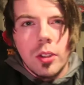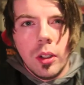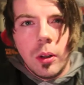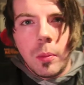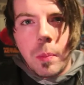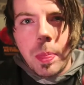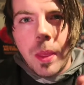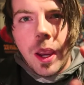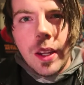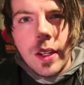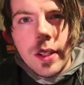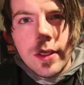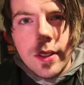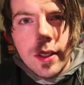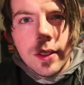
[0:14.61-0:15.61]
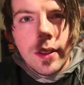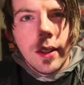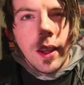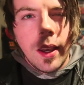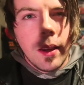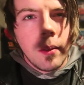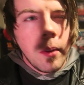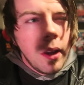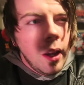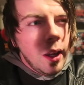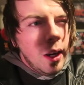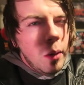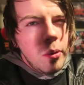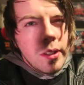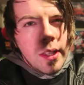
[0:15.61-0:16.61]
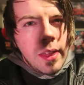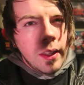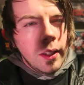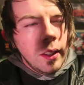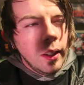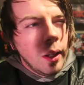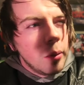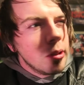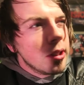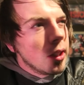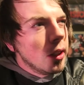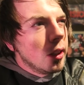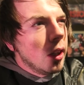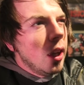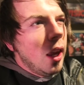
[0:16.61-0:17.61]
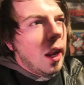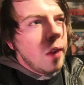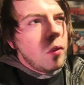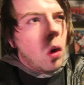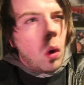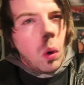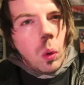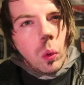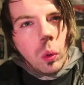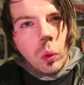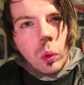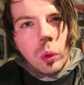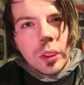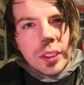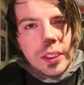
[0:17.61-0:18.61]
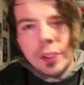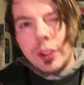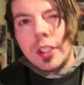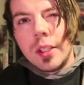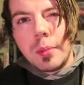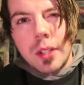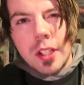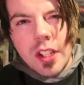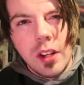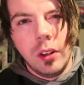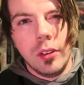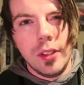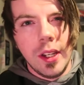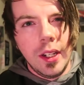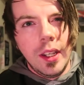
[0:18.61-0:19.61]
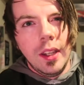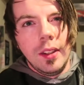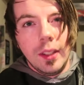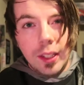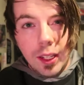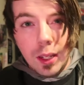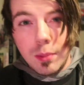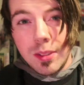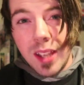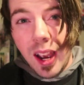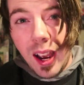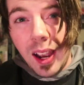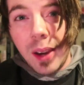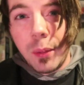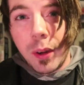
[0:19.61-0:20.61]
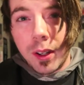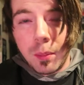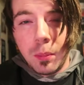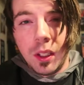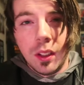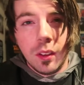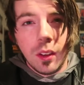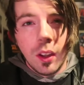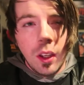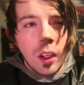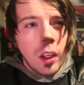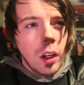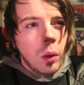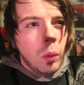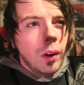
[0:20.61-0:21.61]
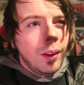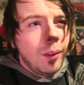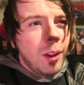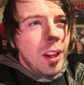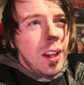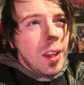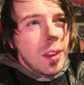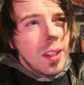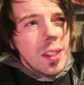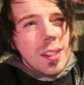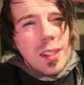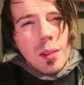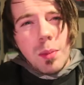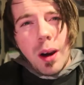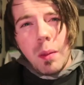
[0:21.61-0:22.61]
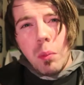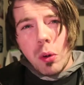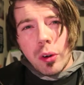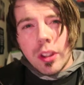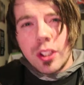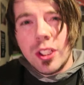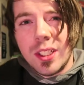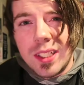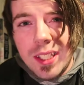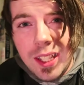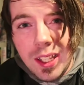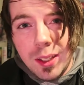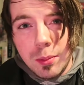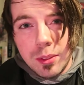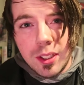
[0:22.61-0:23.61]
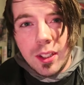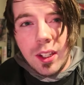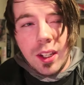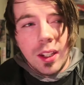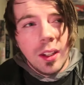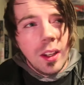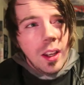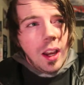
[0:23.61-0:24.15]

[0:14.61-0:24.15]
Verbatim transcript: So I had an idea today, and I was thinking, I was like, I have a whole series on my channel dedicated to games that I recommend. Well, this is about more than just games today.